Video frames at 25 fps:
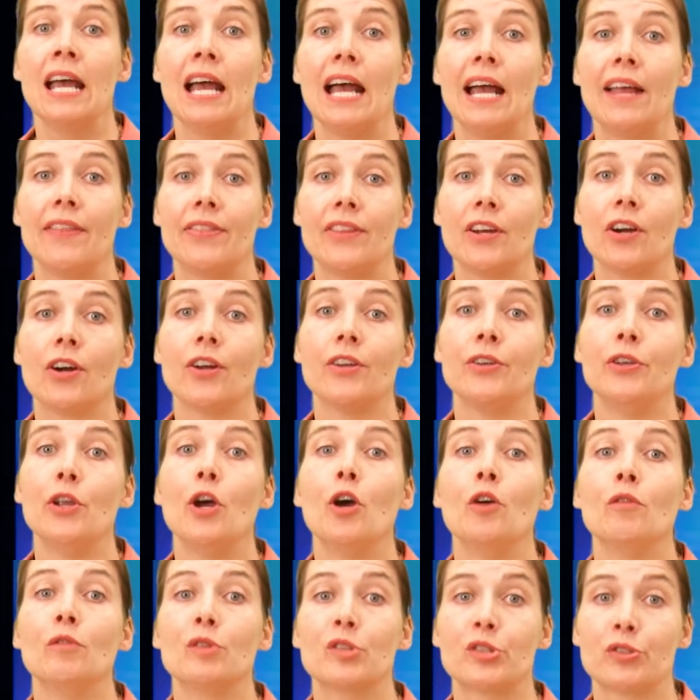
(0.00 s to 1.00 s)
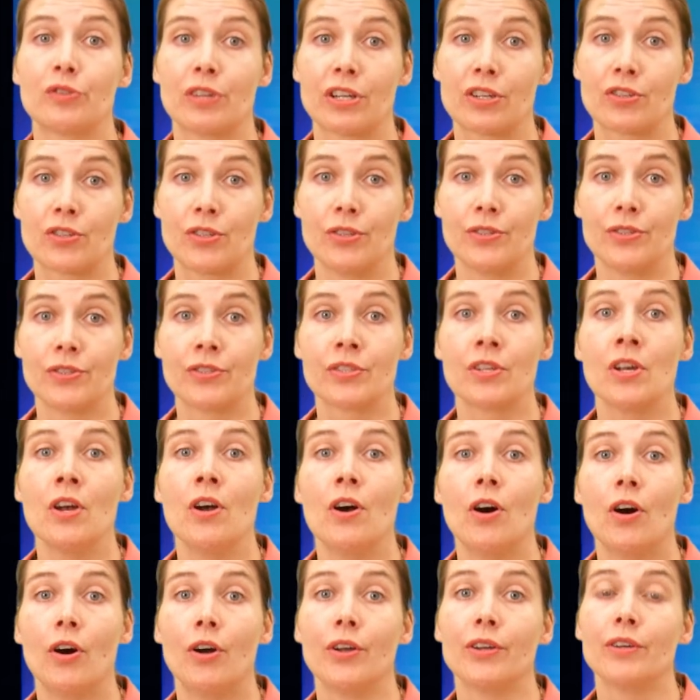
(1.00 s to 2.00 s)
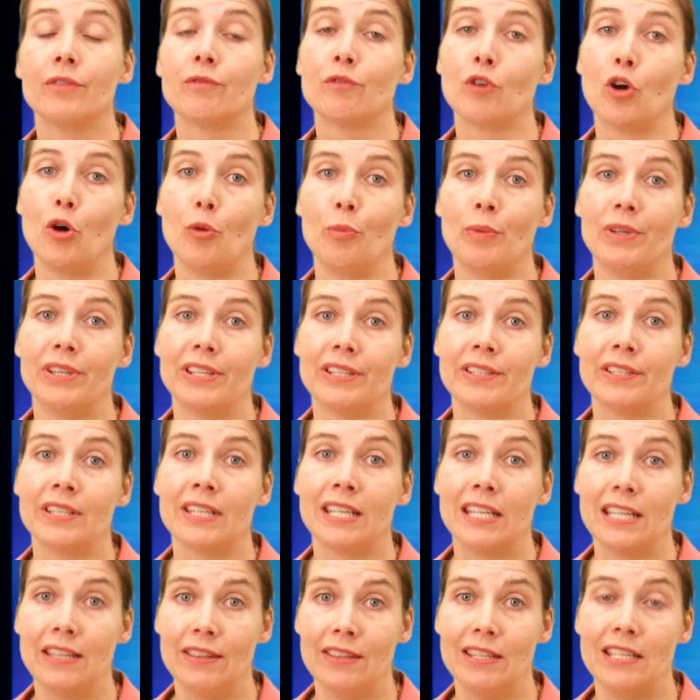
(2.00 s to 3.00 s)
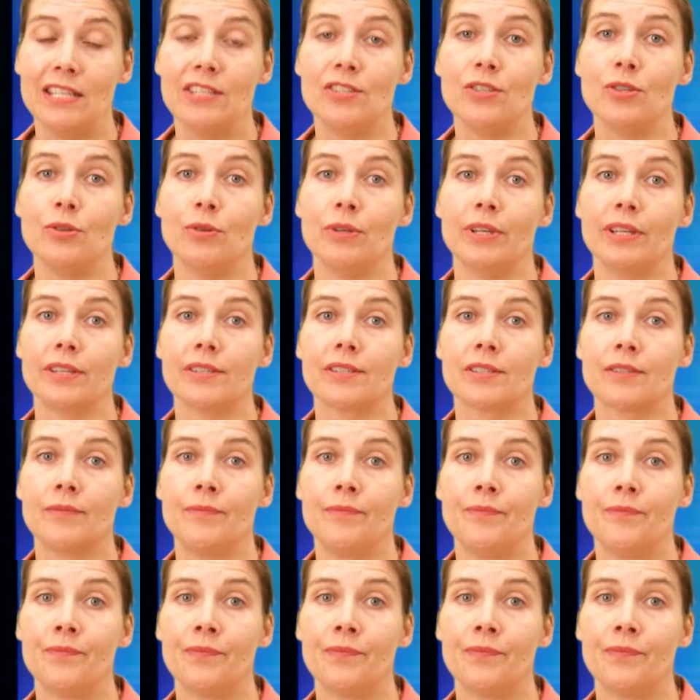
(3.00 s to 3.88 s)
and there are no restrictions on enrollment in these units.